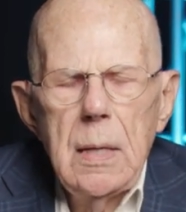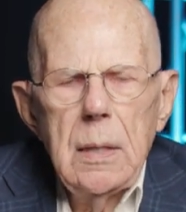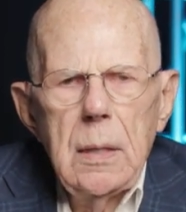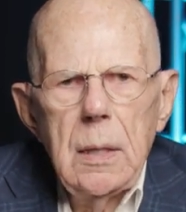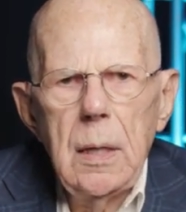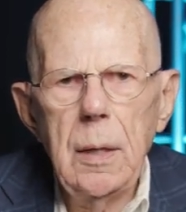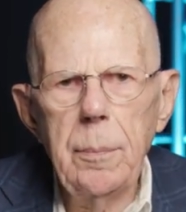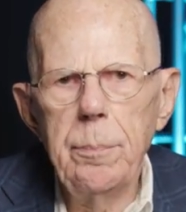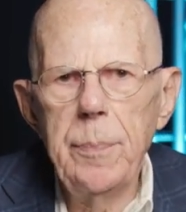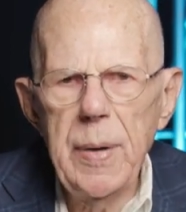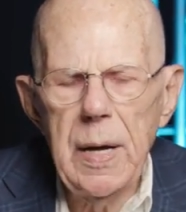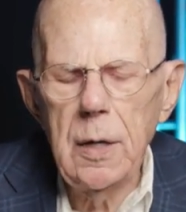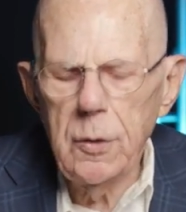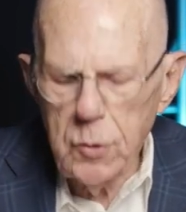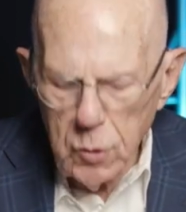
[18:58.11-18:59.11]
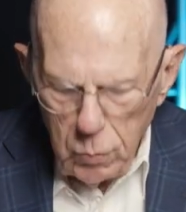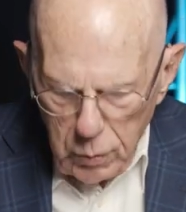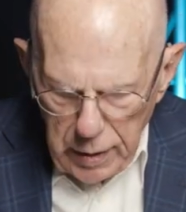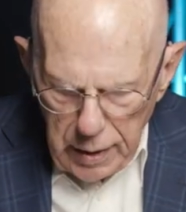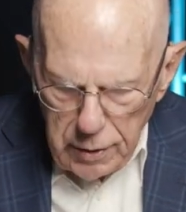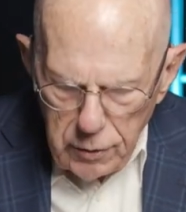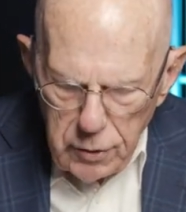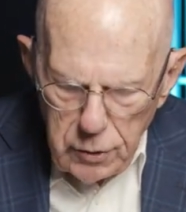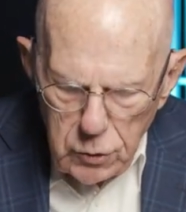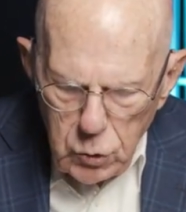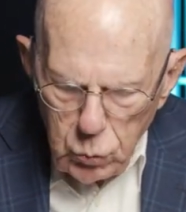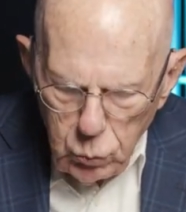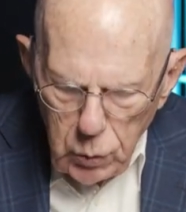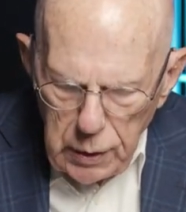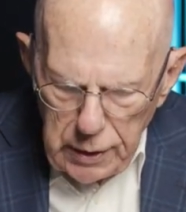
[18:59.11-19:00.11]
uh, belt around his
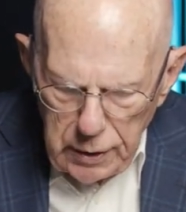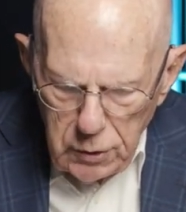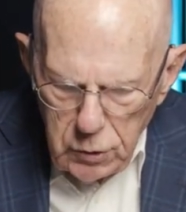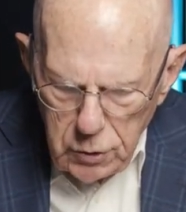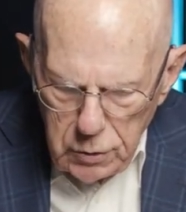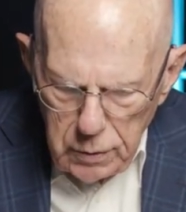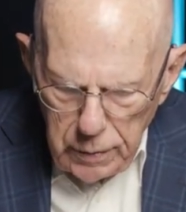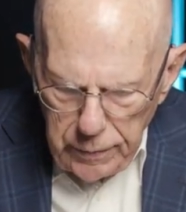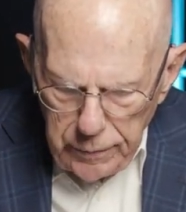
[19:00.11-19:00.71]
waist.